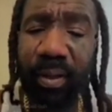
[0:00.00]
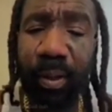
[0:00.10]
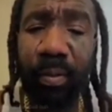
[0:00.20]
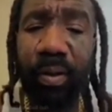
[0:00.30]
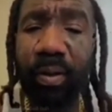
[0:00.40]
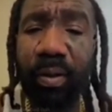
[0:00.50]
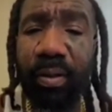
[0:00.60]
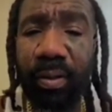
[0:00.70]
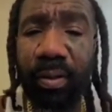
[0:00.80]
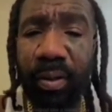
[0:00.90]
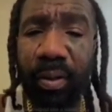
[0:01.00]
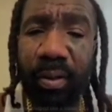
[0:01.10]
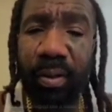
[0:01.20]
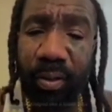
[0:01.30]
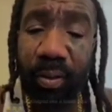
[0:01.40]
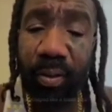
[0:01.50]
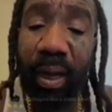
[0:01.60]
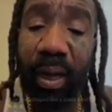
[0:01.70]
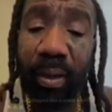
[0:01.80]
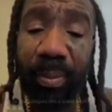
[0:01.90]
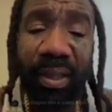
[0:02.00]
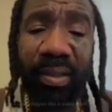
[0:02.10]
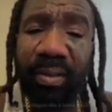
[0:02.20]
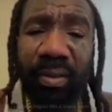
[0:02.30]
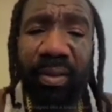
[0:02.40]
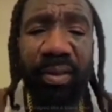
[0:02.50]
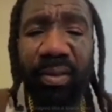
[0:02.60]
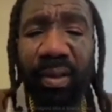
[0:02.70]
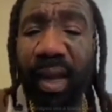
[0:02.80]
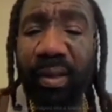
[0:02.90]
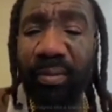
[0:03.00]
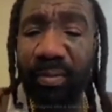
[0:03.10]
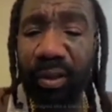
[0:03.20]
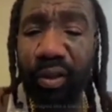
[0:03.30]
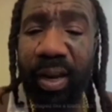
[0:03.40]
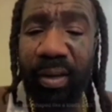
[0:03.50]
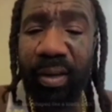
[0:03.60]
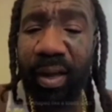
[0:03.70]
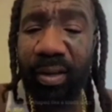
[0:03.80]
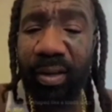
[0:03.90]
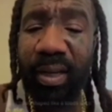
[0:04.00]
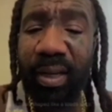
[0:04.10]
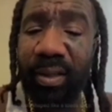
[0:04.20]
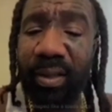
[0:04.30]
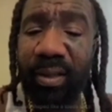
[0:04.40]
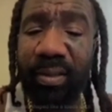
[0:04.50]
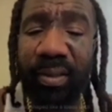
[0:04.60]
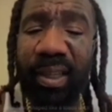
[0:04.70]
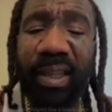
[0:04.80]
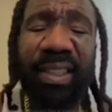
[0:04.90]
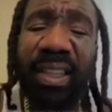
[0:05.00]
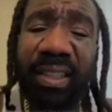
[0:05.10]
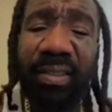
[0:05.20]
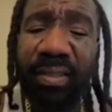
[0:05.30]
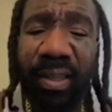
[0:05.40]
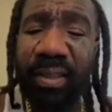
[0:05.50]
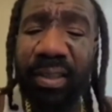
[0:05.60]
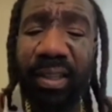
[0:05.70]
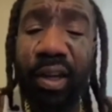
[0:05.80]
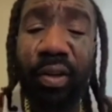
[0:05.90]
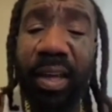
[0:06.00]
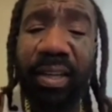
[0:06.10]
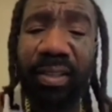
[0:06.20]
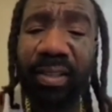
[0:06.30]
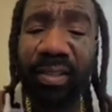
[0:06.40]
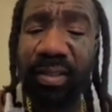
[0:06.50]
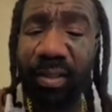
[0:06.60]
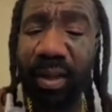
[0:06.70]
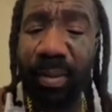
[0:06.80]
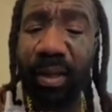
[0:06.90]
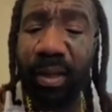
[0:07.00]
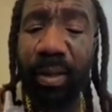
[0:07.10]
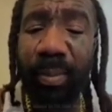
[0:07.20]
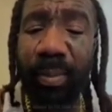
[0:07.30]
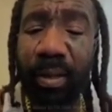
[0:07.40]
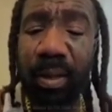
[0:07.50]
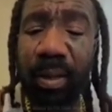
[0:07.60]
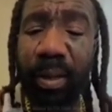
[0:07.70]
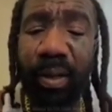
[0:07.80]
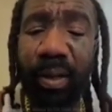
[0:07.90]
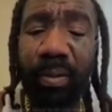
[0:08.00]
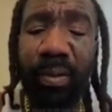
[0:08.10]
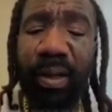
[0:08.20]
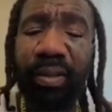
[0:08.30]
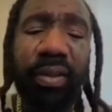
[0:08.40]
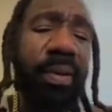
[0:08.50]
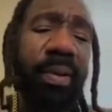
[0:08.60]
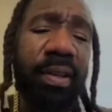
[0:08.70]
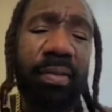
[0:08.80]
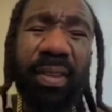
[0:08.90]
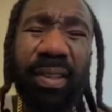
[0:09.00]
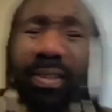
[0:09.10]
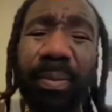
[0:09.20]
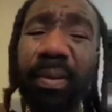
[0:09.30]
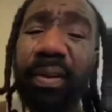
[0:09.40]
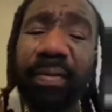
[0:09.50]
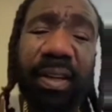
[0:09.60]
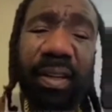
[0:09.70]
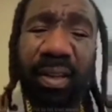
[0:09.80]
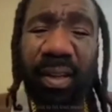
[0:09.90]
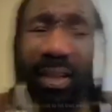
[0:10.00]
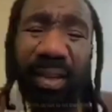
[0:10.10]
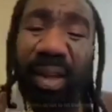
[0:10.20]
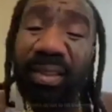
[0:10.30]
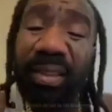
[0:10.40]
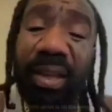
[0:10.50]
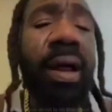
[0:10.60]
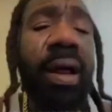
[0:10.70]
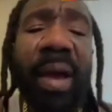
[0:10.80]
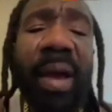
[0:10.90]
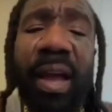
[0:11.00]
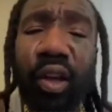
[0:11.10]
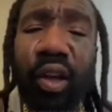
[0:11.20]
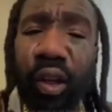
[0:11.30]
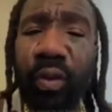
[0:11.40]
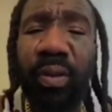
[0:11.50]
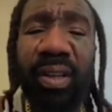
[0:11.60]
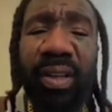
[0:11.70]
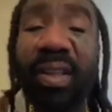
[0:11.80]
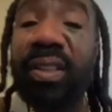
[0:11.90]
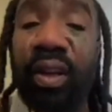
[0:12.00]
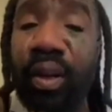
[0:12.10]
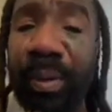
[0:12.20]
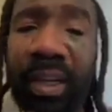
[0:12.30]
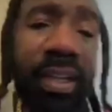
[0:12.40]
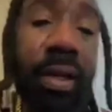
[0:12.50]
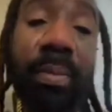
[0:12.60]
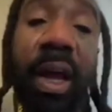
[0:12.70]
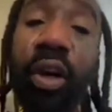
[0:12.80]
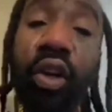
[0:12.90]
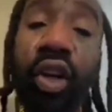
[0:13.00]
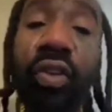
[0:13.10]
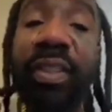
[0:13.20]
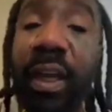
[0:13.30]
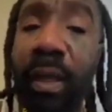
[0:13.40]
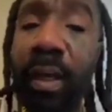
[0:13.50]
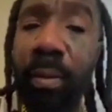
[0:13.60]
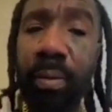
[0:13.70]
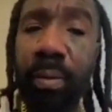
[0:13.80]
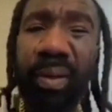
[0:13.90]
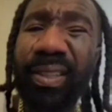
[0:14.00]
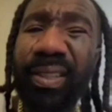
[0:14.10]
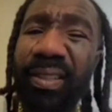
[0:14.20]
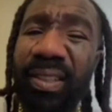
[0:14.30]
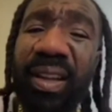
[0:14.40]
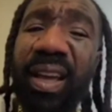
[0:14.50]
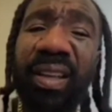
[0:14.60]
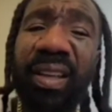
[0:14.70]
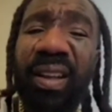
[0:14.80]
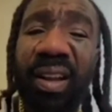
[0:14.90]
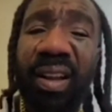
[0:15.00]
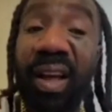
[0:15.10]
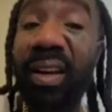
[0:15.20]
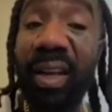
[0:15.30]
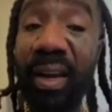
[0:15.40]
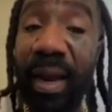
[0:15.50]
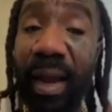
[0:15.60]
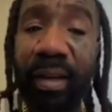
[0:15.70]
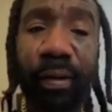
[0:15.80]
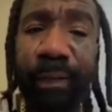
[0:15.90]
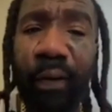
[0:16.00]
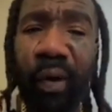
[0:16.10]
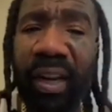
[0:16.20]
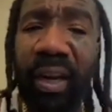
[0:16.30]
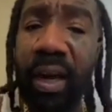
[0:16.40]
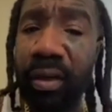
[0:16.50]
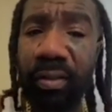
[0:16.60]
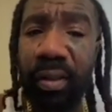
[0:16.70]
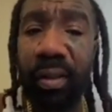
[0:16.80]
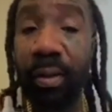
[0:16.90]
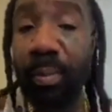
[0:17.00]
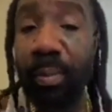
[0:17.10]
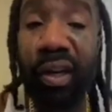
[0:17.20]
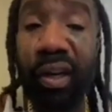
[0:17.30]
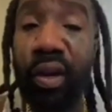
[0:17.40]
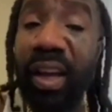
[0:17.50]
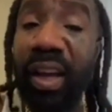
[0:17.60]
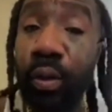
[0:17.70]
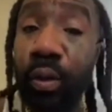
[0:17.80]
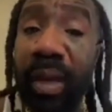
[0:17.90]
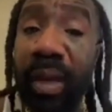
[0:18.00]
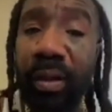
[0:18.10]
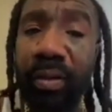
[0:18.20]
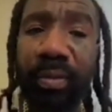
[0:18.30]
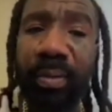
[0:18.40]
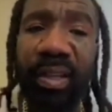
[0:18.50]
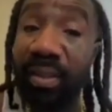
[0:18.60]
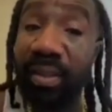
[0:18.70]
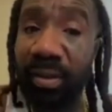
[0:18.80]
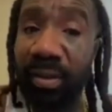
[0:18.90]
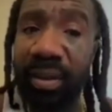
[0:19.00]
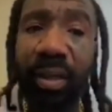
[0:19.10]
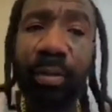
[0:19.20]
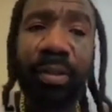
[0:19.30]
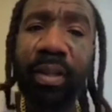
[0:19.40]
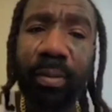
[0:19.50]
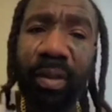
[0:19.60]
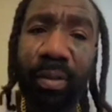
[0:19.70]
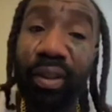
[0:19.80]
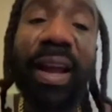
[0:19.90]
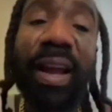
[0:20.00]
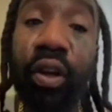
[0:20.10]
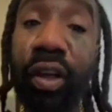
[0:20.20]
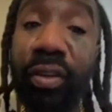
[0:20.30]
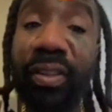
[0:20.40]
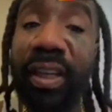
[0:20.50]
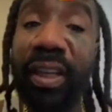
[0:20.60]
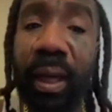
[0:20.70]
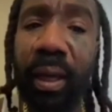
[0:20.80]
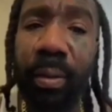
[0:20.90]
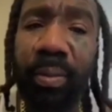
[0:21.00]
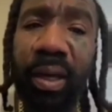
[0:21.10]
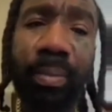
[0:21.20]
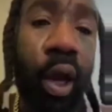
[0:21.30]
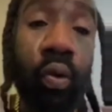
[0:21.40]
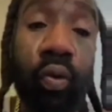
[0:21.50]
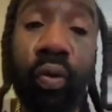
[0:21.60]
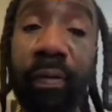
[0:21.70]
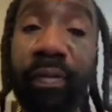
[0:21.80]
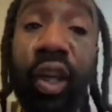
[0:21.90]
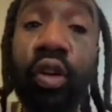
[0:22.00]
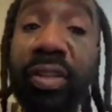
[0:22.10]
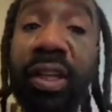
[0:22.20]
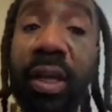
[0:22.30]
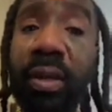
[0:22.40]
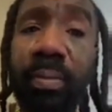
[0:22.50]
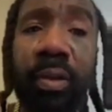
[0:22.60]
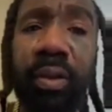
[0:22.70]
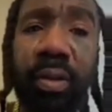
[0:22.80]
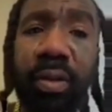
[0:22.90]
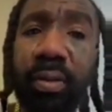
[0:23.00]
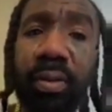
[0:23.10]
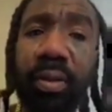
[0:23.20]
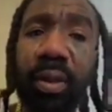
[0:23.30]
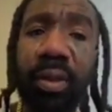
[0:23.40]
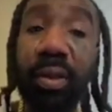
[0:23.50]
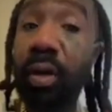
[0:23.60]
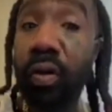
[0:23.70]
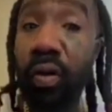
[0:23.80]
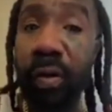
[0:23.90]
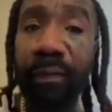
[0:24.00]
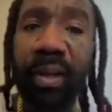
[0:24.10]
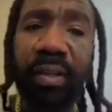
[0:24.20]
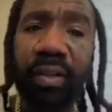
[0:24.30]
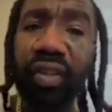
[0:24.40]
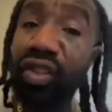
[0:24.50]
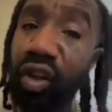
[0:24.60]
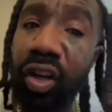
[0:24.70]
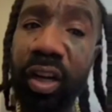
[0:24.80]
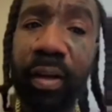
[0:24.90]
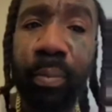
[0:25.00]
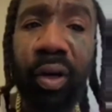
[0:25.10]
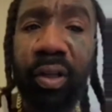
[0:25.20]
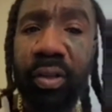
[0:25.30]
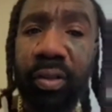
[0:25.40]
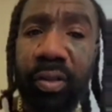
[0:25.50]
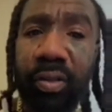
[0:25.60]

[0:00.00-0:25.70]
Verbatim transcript: Don't get me wrong. You don't gotta be like straight, like zesty, zesty, zesty donations. Like, bro, it don't matter. Like, bro, we ain't tripping. We ain't tripping off of that. Like, just cause I bag on you, it's only because I'm not on your team. But it's just like a nigga that like the 49ers, but don't like the Raiders. But it's the same shit. I'm just not on your team. But I'm not rooting for your team know what I'm saying? No hard feelings though. It's all love, bro.